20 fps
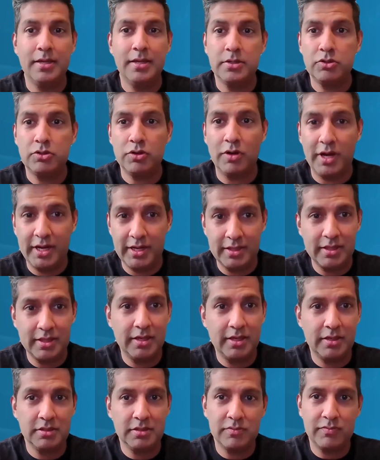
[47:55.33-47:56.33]
trying
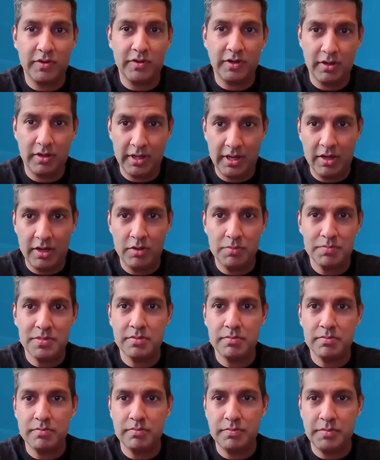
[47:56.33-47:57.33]
things, figuring it out,
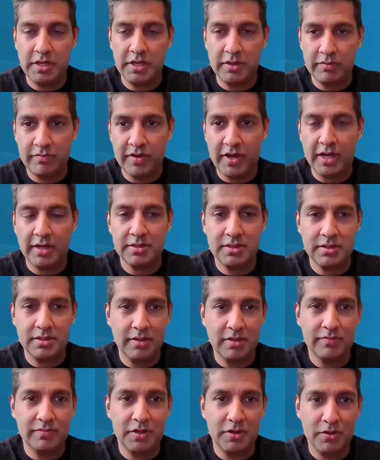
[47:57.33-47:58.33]
but being fast
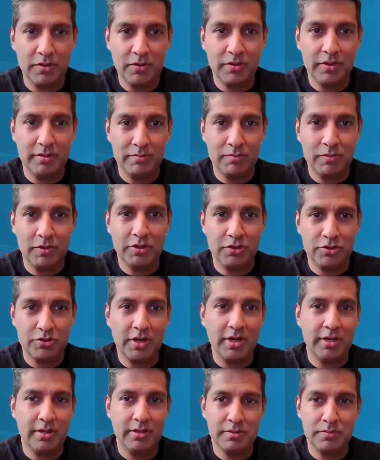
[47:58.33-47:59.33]
enough to know that what you
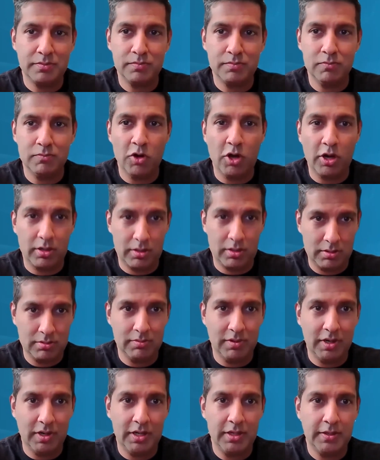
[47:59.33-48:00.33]
tried is wrong,
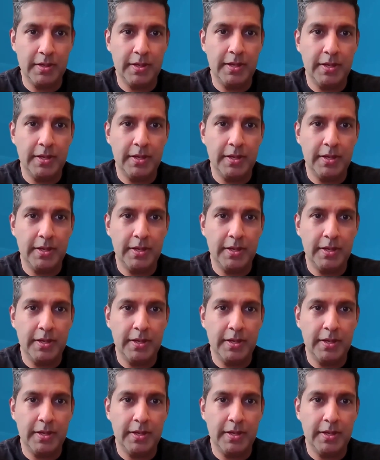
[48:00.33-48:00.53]
right?